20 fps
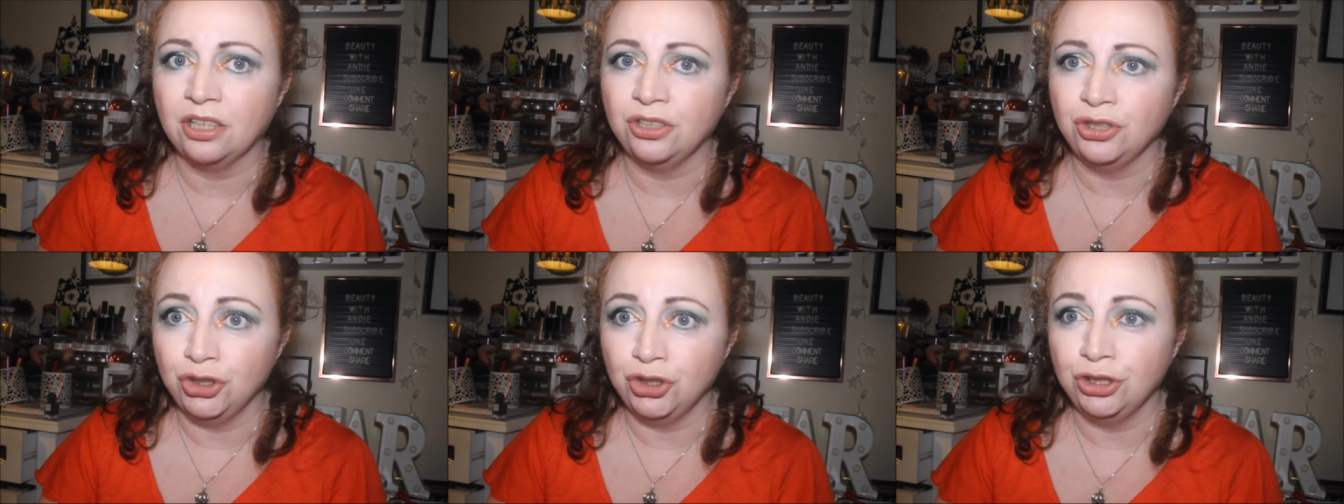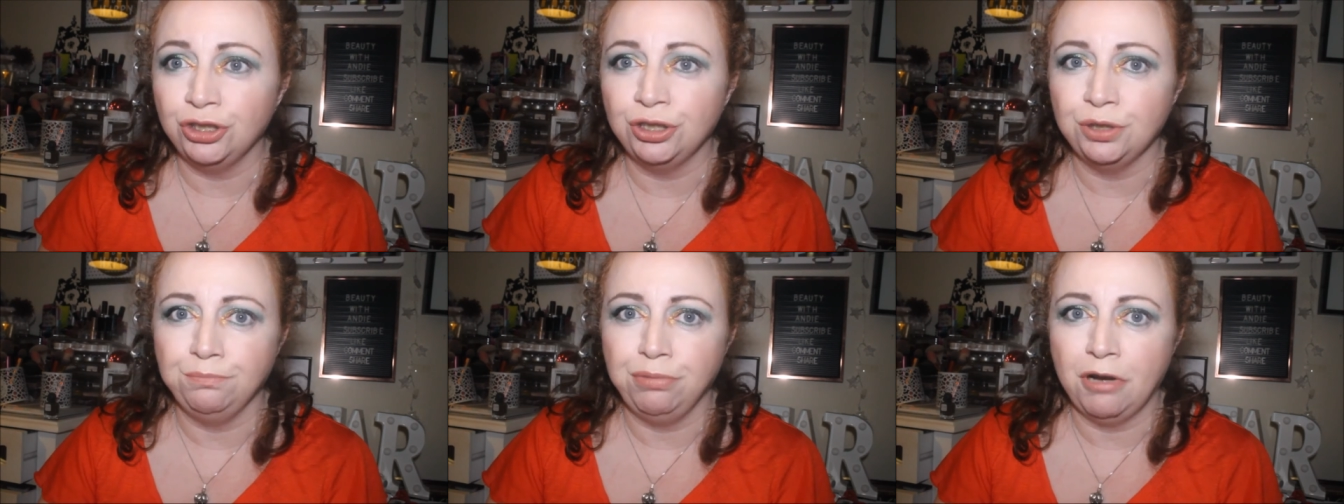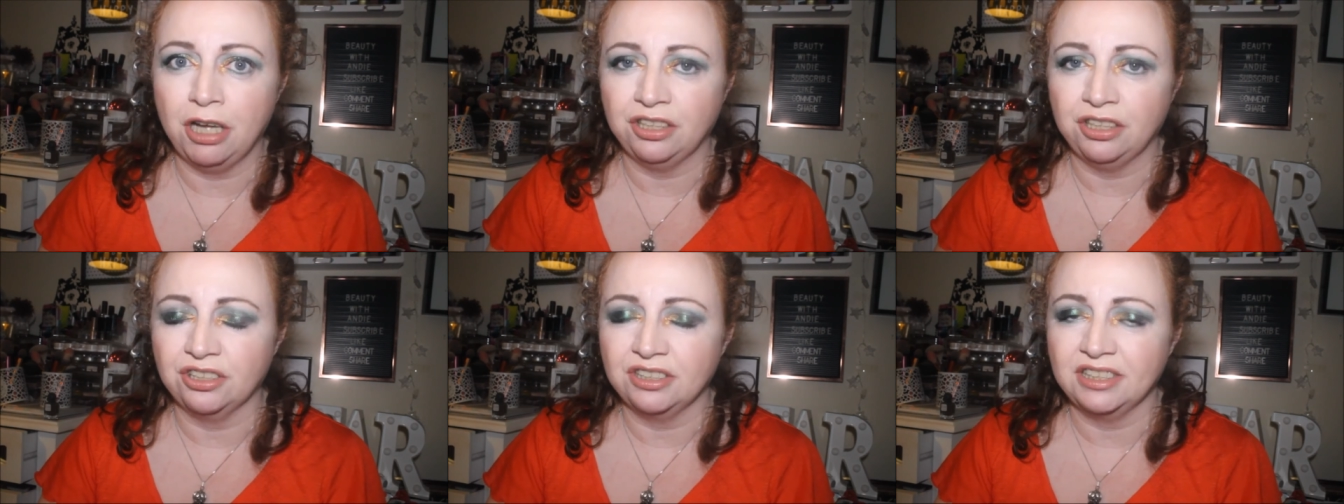the new
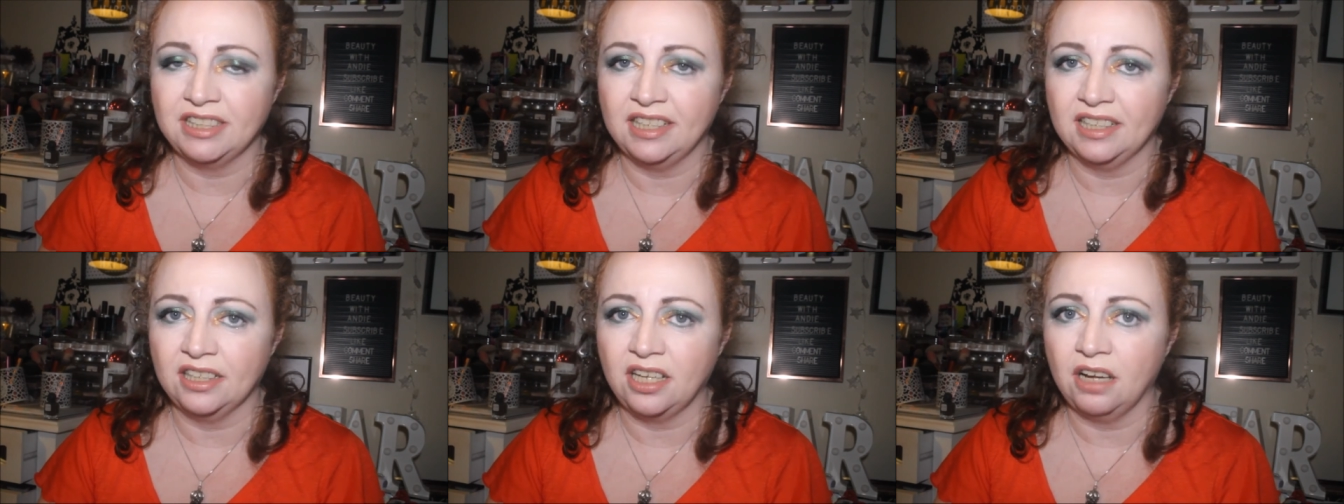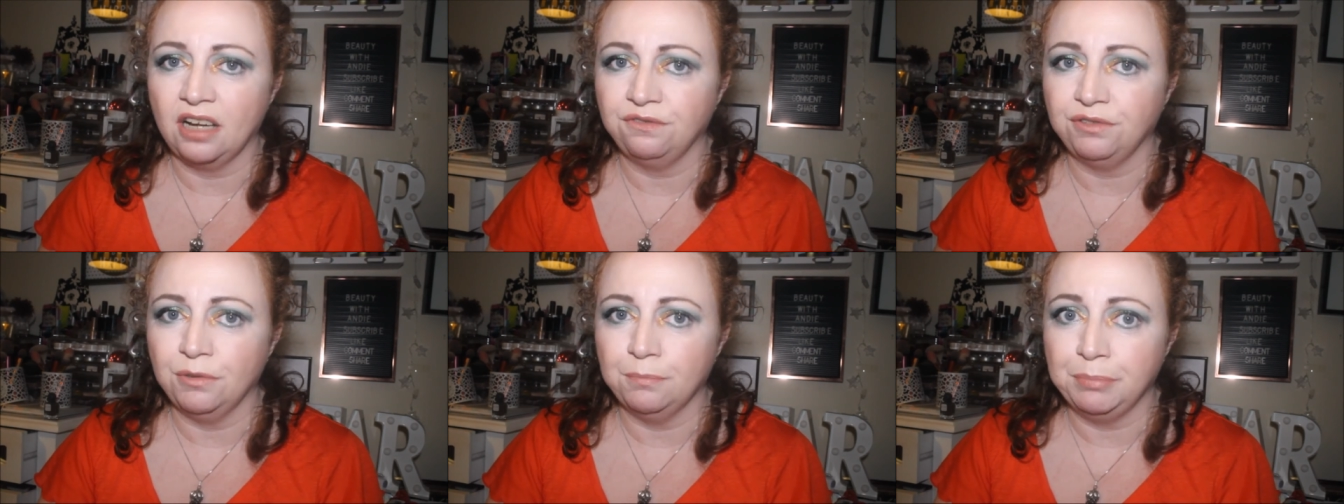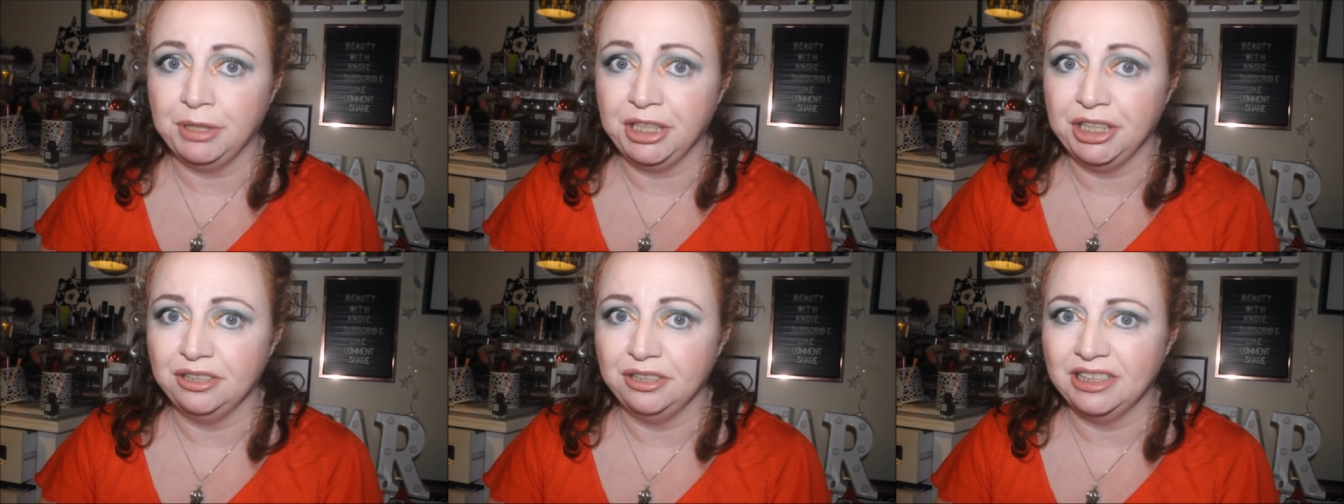products that I got
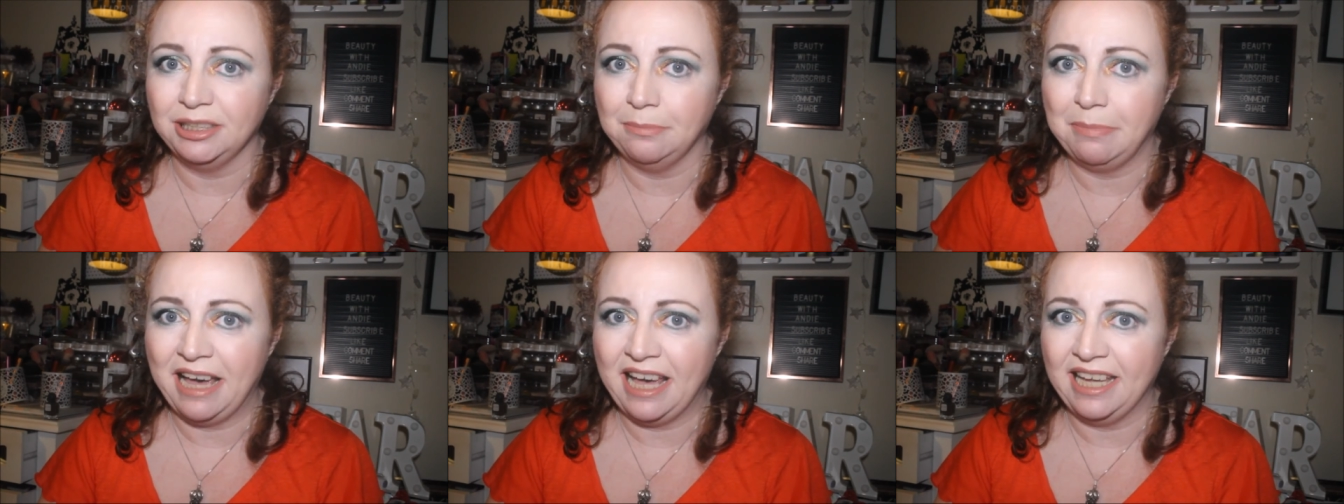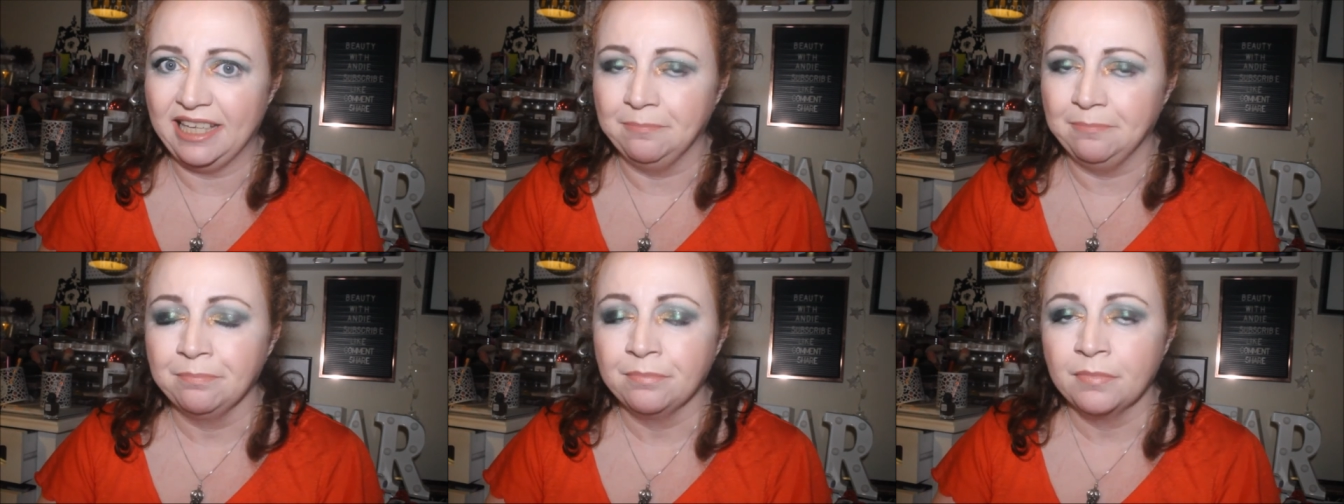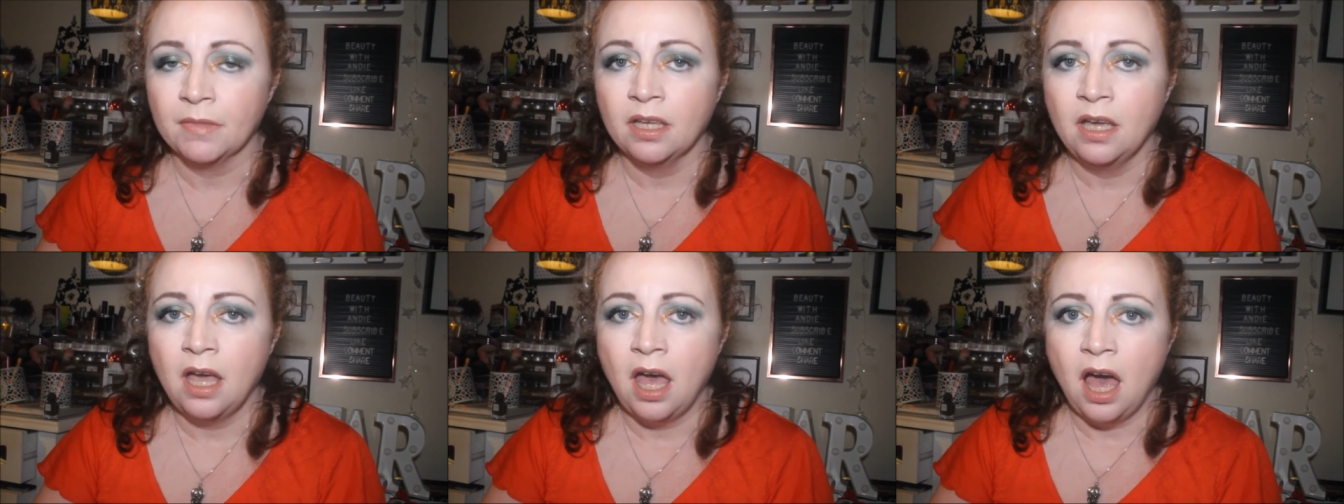from Beauty Bay.
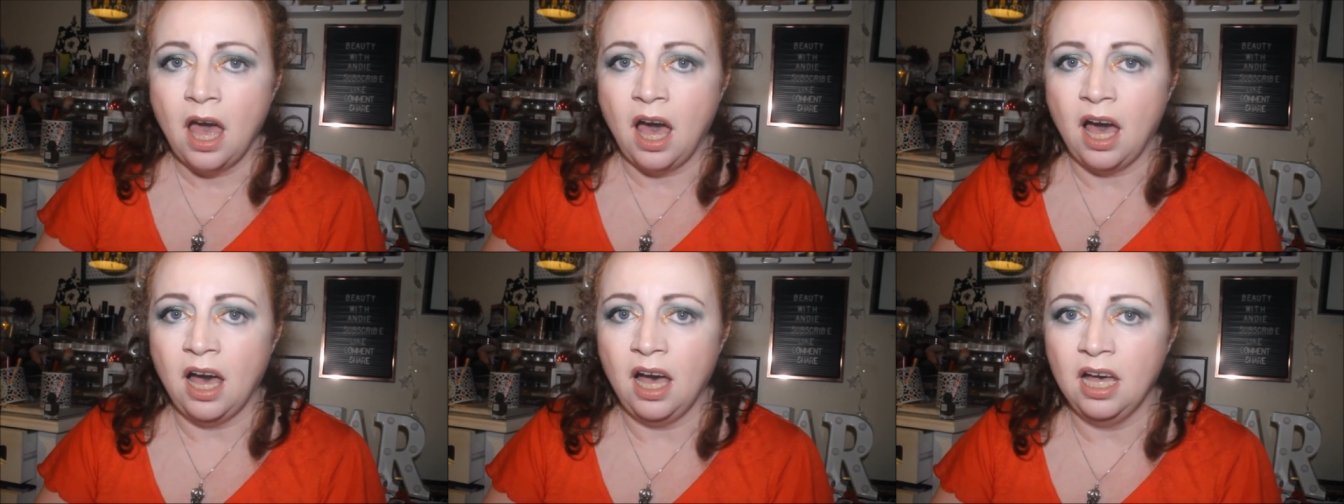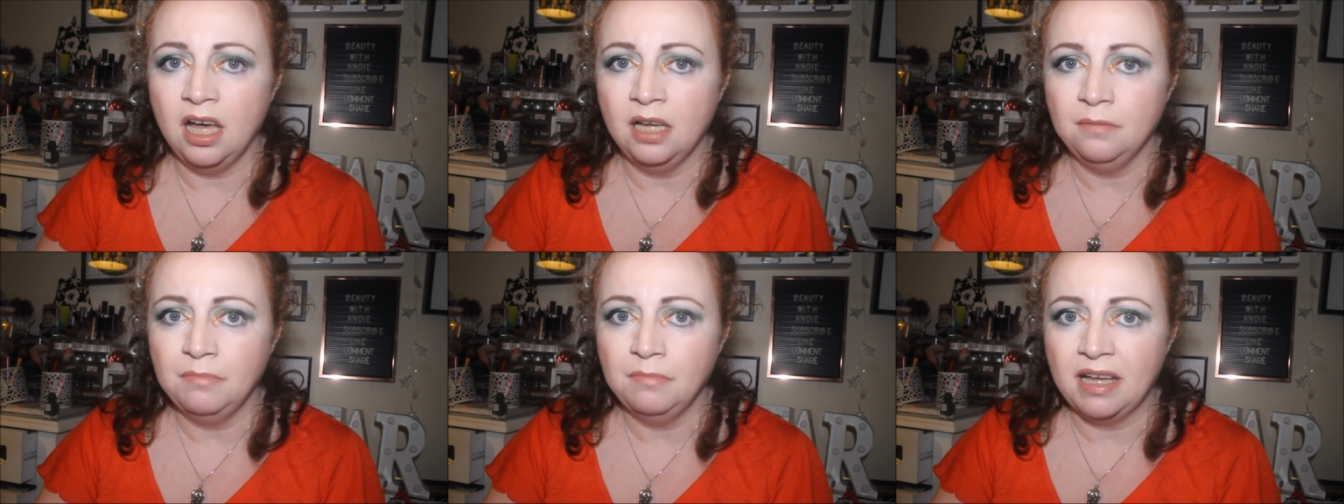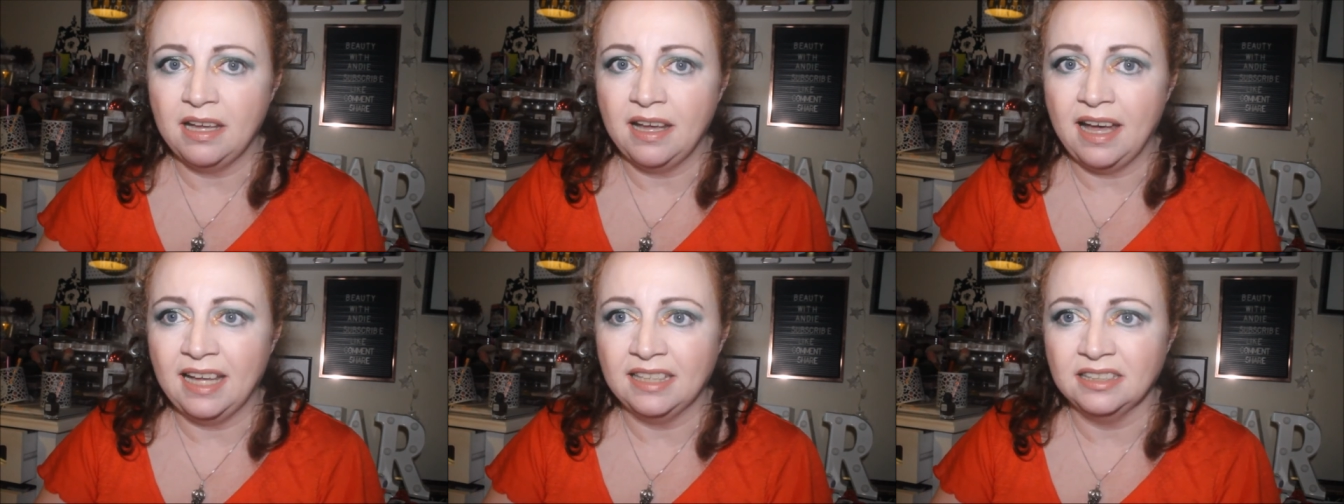
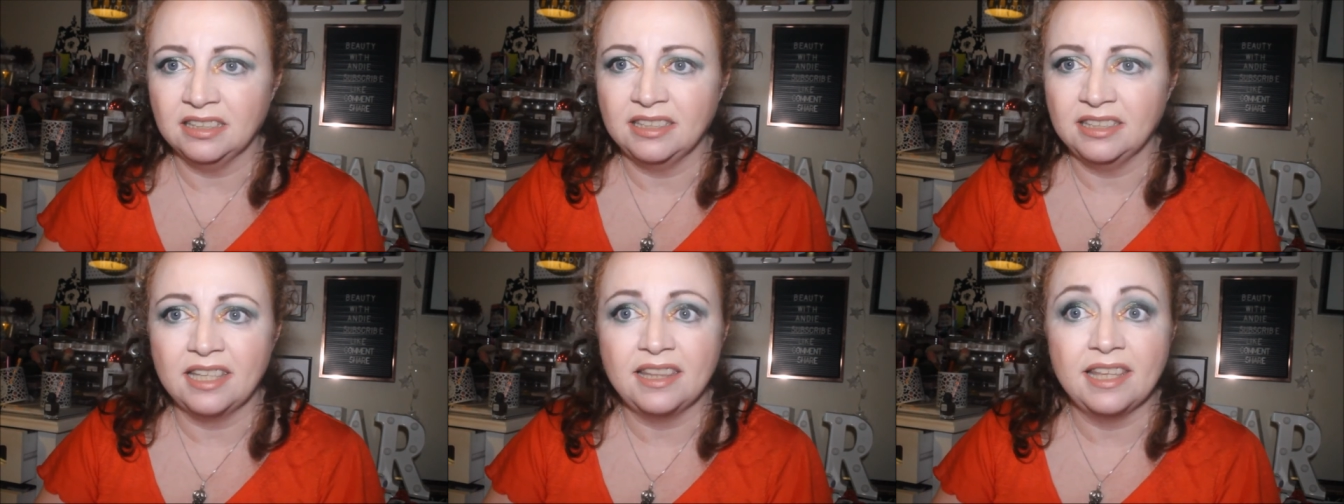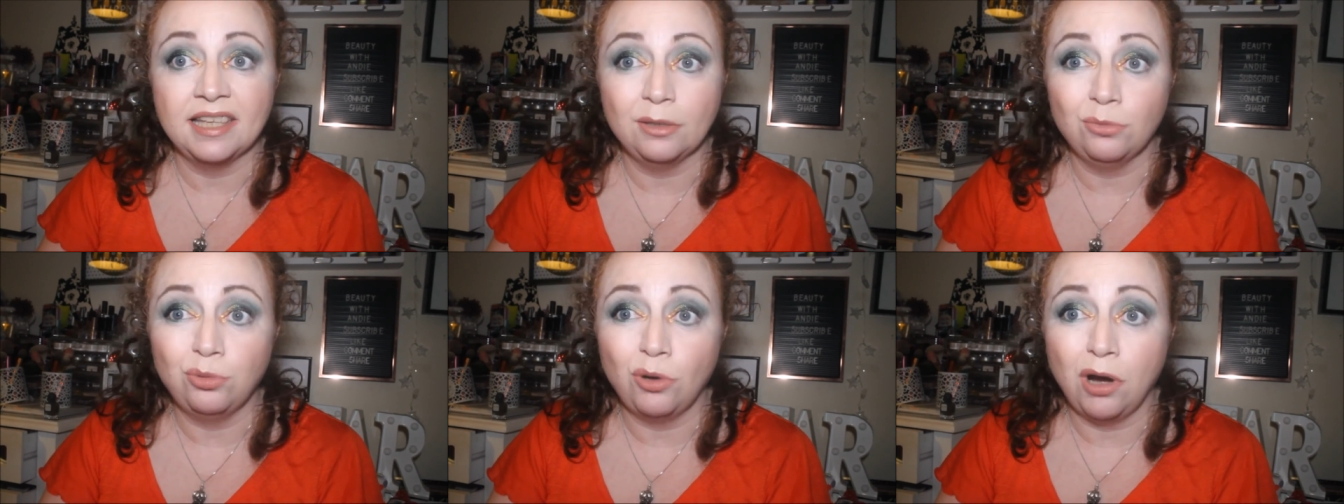Um, and the